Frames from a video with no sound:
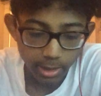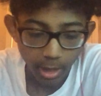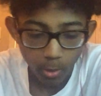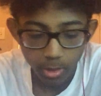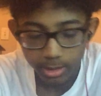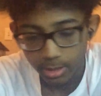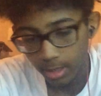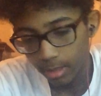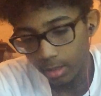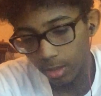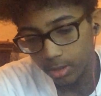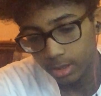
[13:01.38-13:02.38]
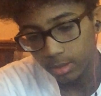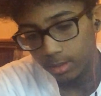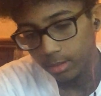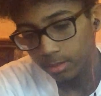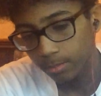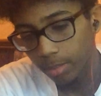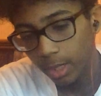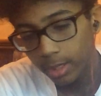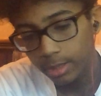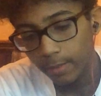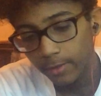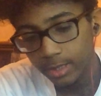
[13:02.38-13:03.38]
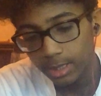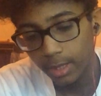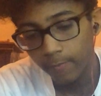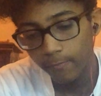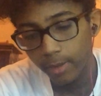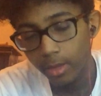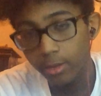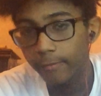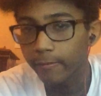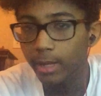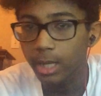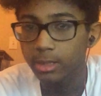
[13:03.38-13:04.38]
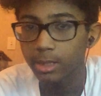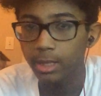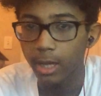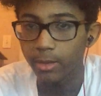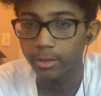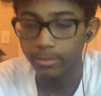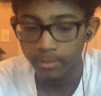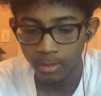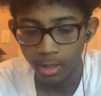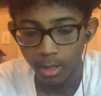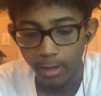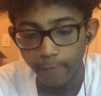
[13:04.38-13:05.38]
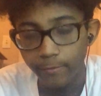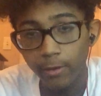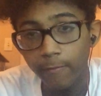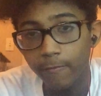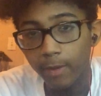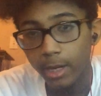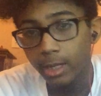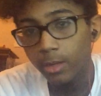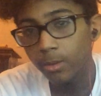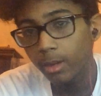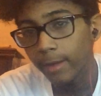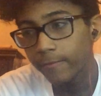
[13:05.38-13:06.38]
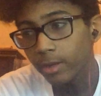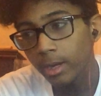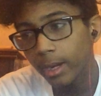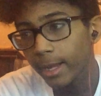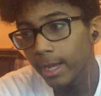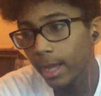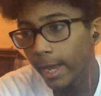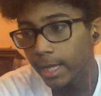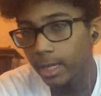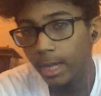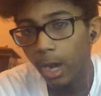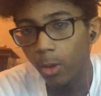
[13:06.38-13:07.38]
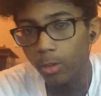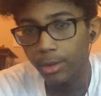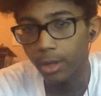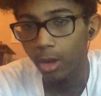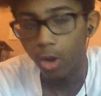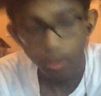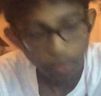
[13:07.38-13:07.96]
that one saying goes, birds of the same feather flock together. If you're hanging out with a whole